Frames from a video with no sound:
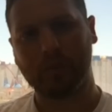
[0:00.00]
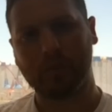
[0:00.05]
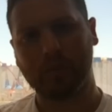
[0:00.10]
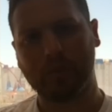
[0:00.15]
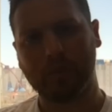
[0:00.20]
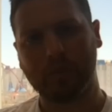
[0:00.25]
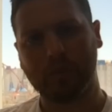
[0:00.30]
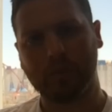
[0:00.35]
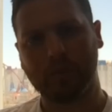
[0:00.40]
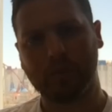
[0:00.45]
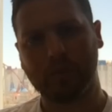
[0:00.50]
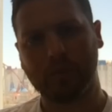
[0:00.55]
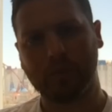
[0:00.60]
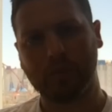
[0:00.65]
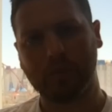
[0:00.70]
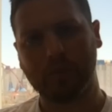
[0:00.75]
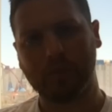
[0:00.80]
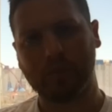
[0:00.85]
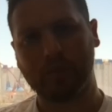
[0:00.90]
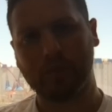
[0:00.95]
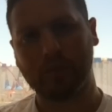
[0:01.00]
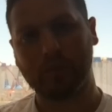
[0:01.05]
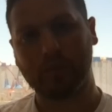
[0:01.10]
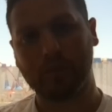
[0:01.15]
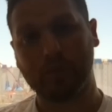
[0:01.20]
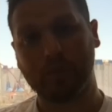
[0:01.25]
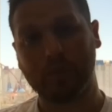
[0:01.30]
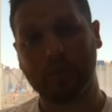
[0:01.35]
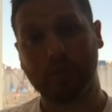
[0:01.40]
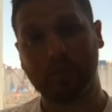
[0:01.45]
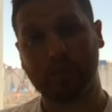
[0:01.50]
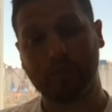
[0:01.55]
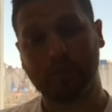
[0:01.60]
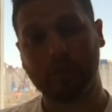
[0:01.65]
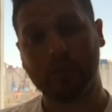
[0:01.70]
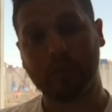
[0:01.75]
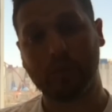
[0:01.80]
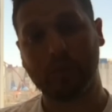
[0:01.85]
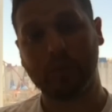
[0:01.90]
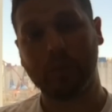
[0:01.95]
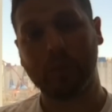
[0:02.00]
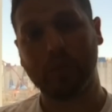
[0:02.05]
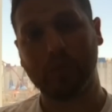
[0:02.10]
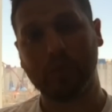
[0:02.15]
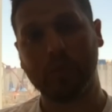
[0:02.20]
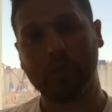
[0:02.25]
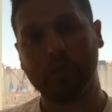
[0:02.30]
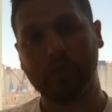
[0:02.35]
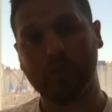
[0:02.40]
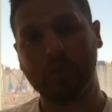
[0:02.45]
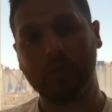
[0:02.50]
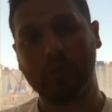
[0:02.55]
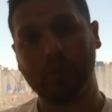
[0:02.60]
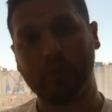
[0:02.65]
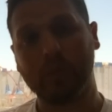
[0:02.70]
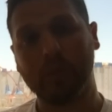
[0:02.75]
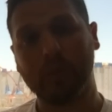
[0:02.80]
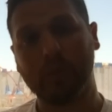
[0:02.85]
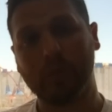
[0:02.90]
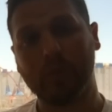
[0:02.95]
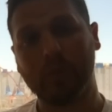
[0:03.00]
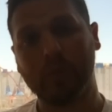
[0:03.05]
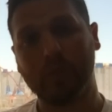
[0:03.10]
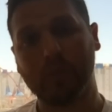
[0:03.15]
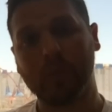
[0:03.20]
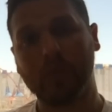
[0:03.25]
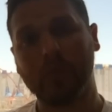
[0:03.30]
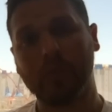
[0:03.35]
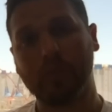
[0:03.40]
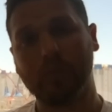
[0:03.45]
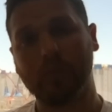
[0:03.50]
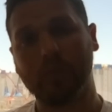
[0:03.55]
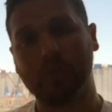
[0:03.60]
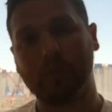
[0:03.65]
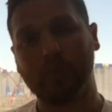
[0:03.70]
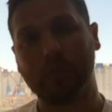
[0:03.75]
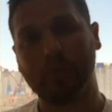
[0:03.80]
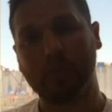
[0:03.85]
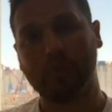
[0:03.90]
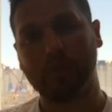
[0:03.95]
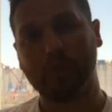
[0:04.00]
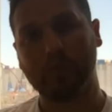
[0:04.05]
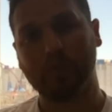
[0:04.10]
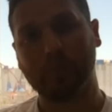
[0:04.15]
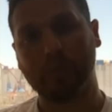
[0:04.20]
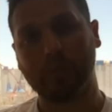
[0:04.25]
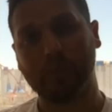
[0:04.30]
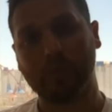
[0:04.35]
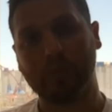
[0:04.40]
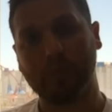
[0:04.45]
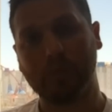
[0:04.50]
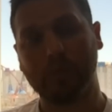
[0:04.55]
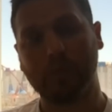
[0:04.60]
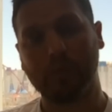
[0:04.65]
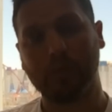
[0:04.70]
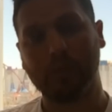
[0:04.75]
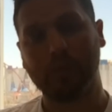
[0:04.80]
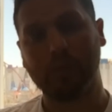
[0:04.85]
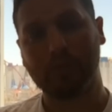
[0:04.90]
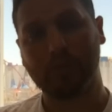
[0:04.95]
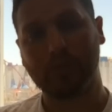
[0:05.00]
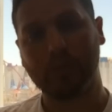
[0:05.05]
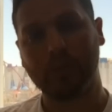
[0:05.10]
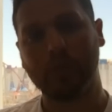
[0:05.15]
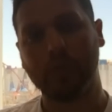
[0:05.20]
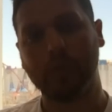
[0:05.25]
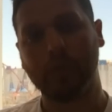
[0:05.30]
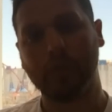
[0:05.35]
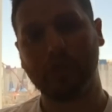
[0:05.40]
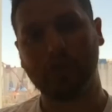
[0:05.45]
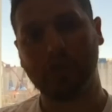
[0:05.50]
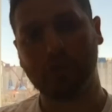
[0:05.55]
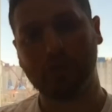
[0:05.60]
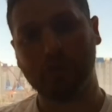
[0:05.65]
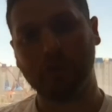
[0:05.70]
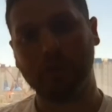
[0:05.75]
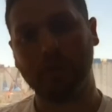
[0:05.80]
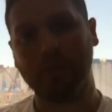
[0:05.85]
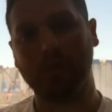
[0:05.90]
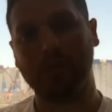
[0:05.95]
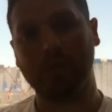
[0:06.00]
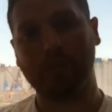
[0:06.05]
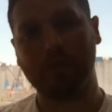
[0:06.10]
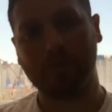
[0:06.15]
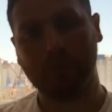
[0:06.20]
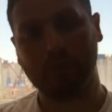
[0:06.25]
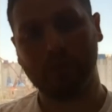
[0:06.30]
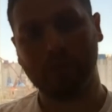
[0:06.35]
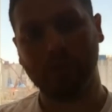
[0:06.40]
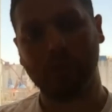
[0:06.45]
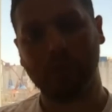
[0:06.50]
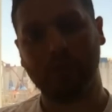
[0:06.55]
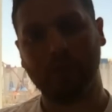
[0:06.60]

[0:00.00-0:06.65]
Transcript: (not speaking)